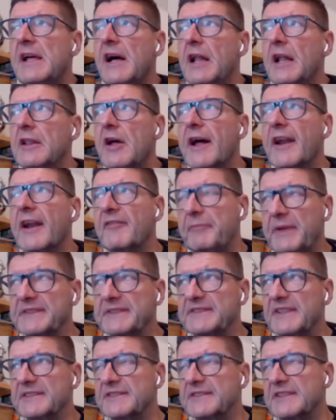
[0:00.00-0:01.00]
A lot of
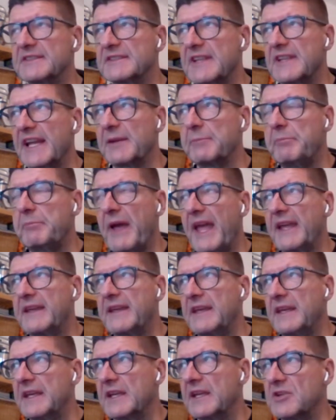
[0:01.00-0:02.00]
businesses like
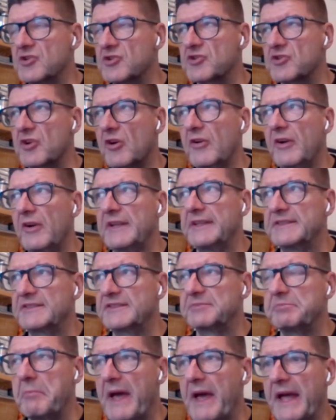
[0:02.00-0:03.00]
banking, insurance,
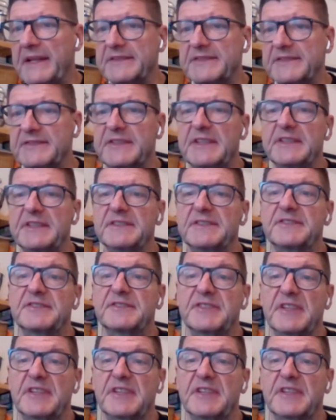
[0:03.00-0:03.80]
medicine,